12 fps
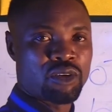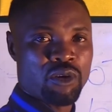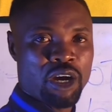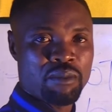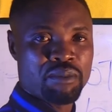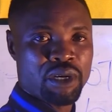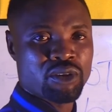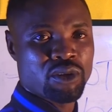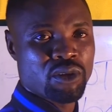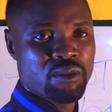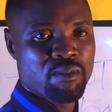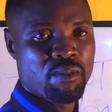your
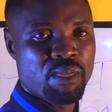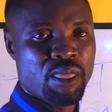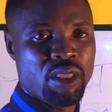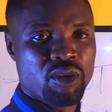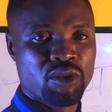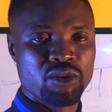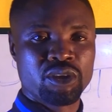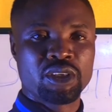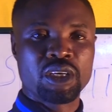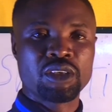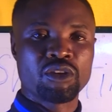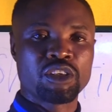aperture, you
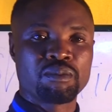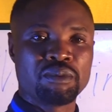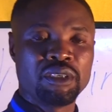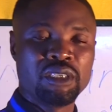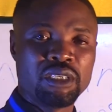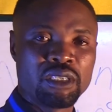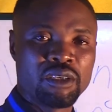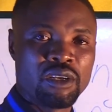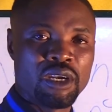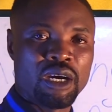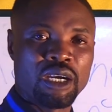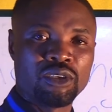set your speed,
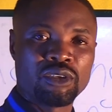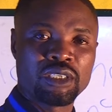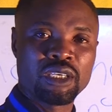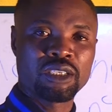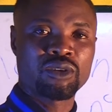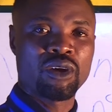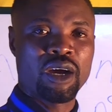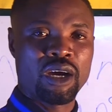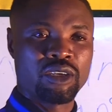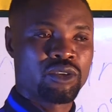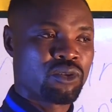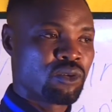and you set your
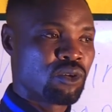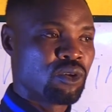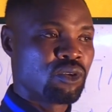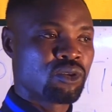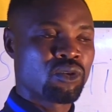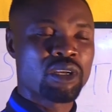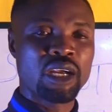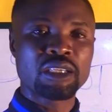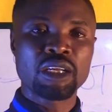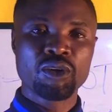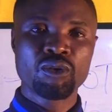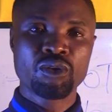ISO to get
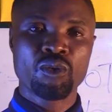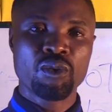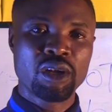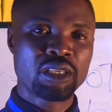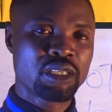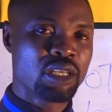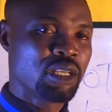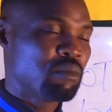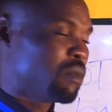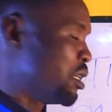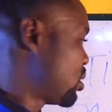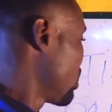a good quality
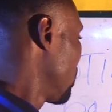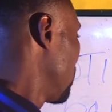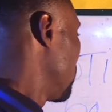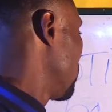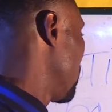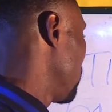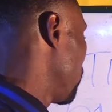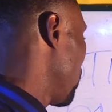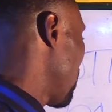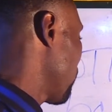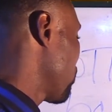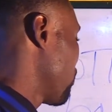image, then you
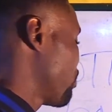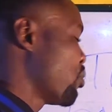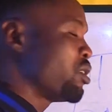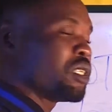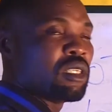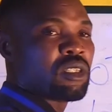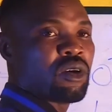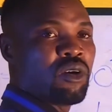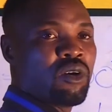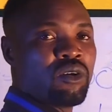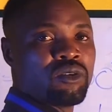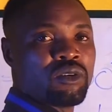have to put it
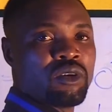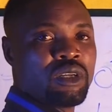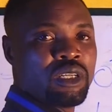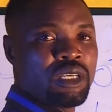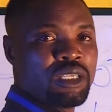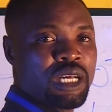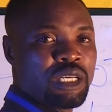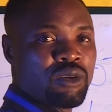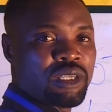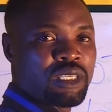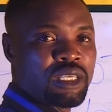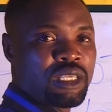on, either you
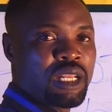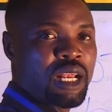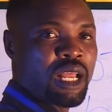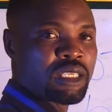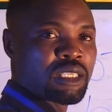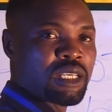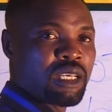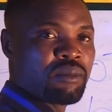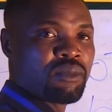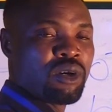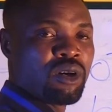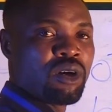are taking a landscape
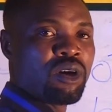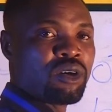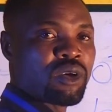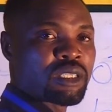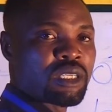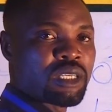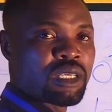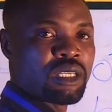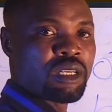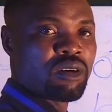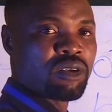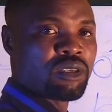or you are
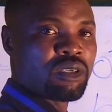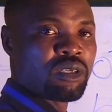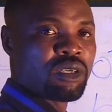taking on